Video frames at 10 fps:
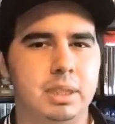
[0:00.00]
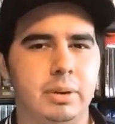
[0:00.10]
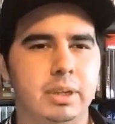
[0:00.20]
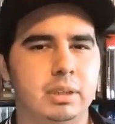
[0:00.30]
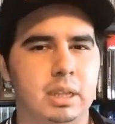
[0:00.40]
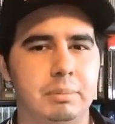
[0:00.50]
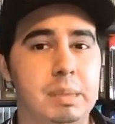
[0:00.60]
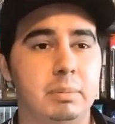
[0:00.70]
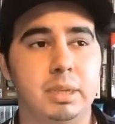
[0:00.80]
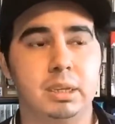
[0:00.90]
That I could like
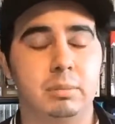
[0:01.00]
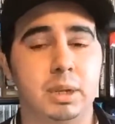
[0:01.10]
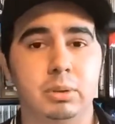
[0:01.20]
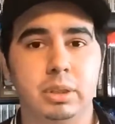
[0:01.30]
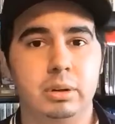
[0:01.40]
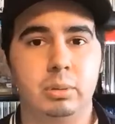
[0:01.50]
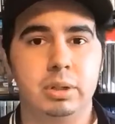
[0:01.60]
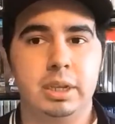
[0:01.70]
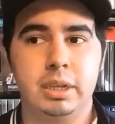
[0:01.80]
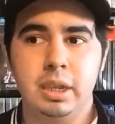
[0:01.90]
maybe make up my own theory
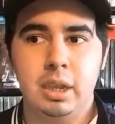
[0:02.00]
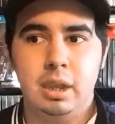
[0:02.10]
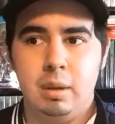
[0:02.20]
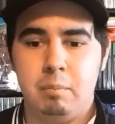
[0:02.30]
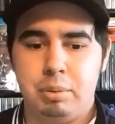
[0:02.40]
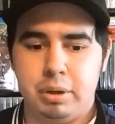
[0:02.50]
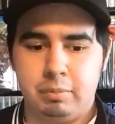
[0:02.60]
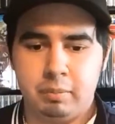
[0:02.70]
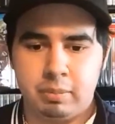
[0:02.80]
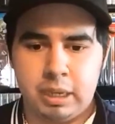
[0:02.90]
one day.
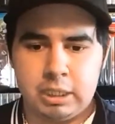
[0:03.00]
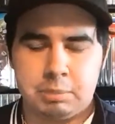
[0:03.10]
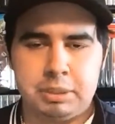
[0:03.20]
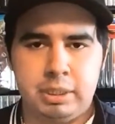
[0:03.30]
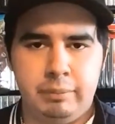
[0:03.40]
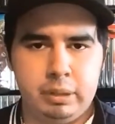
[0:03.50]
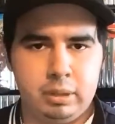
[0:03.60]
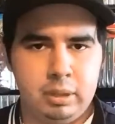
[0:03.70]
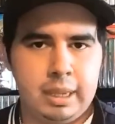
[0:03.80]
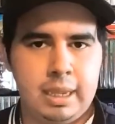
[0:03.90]
But
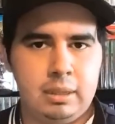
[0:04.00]
specifically, the